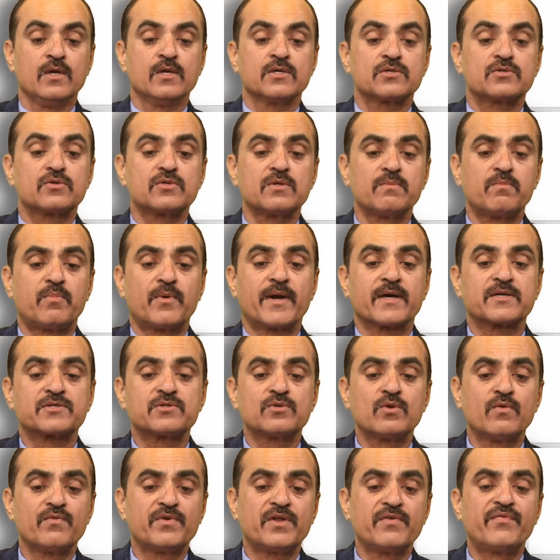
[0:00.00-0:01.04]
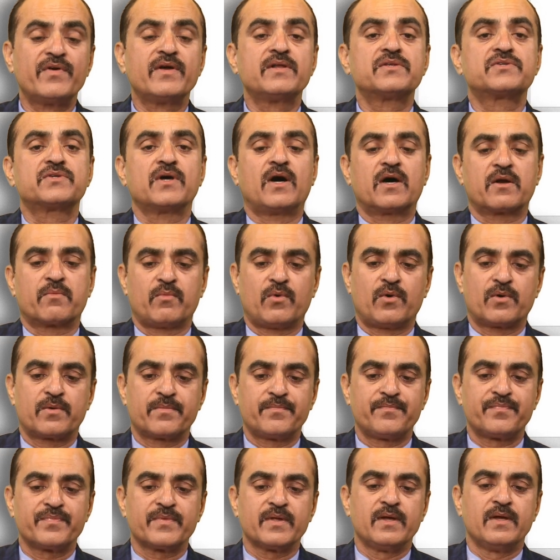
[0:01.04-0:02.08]
So, the production of defense hormone
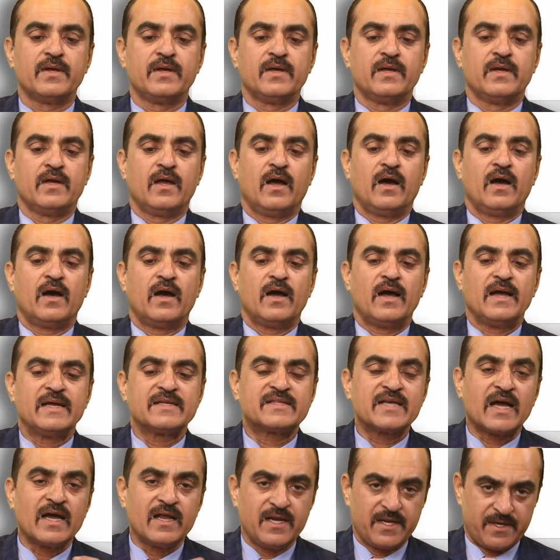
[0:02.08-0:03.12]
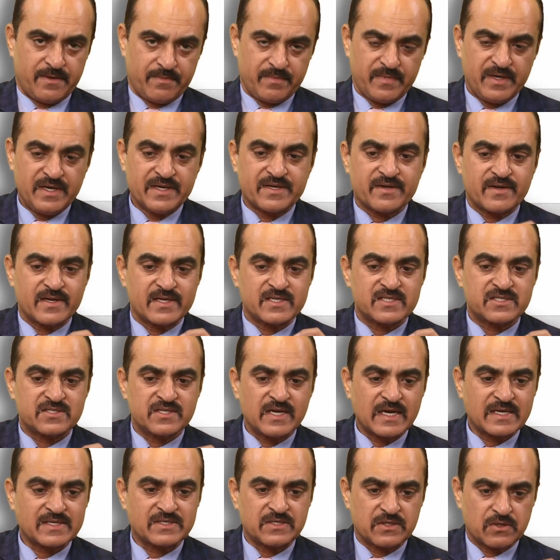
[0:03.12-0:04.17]
ethylene, it
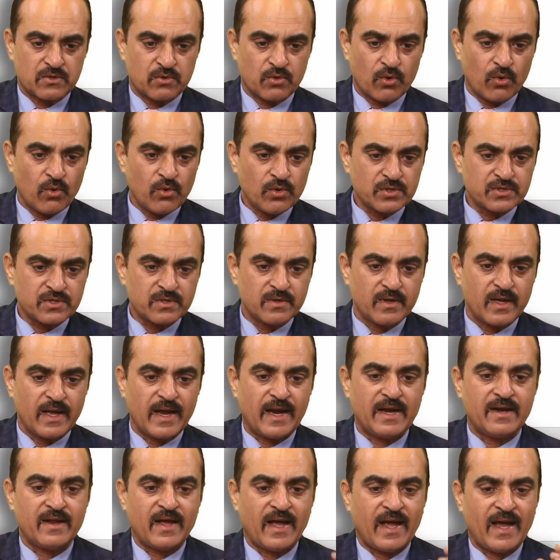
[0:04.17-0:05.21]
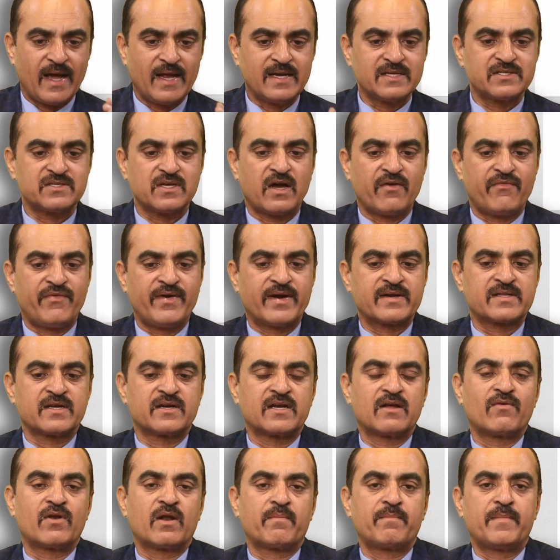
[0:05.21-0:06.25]
restricts growth and hence affect the
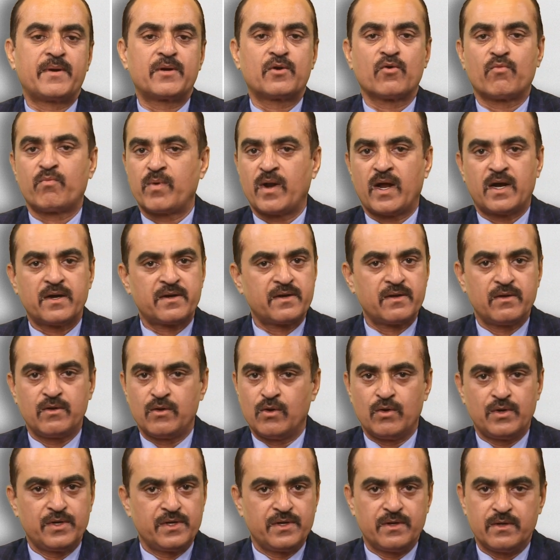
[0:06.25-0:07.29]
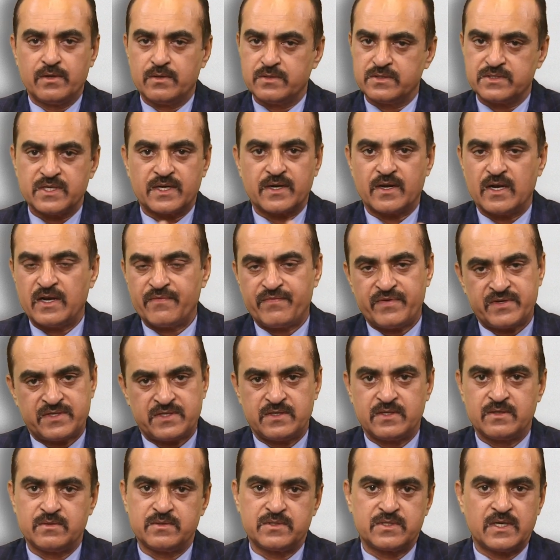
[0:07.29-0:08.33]
development of plant journal, if we
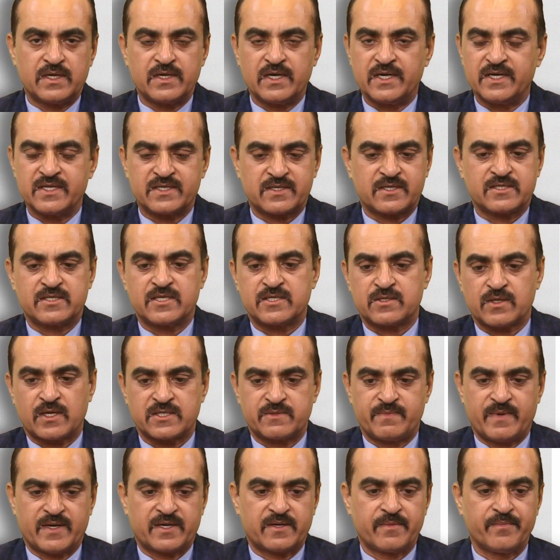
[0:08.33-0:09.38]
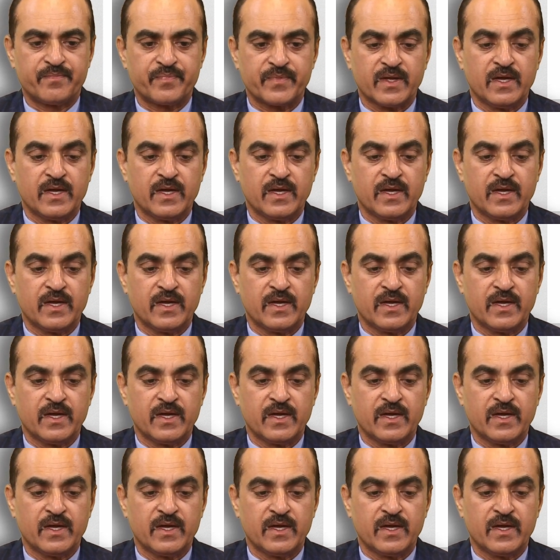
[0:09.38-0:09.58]
generally discuss this aspect.